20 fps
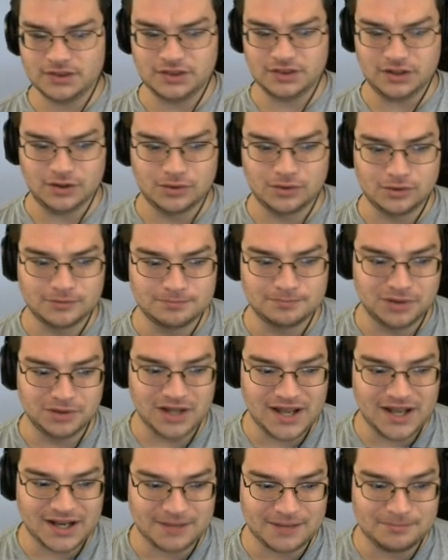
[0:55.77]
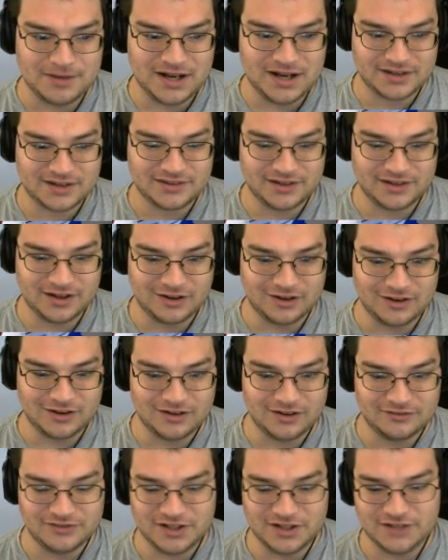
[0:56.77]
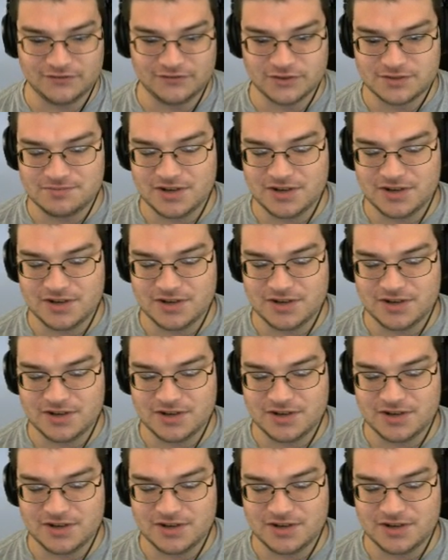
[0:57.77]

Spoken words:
the old Blackbox era of Need for